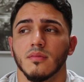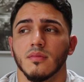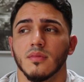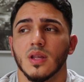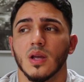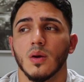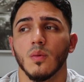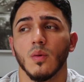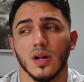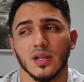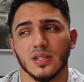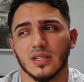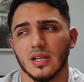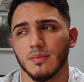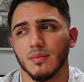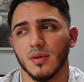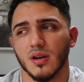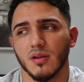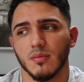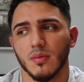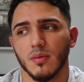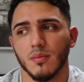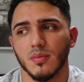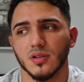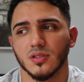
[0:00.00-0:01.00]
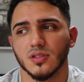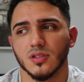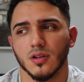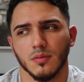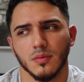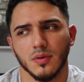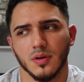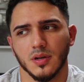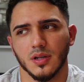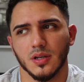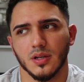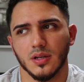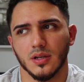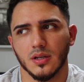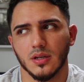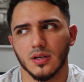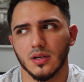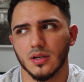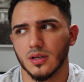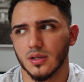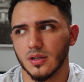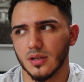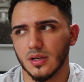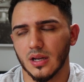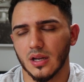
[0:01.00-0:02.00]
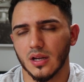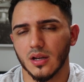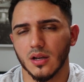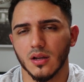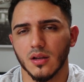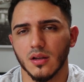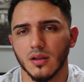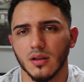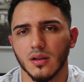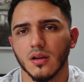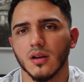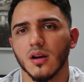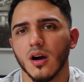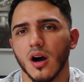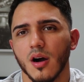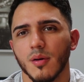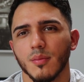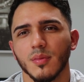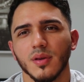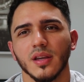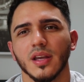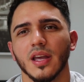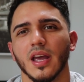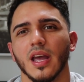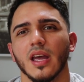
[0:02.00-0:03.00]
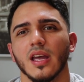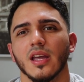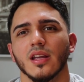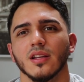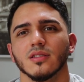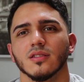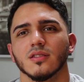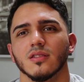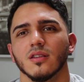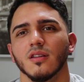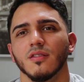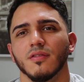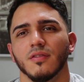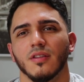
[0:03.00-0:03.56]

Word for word: one time I remember someone like call me gay and stuff,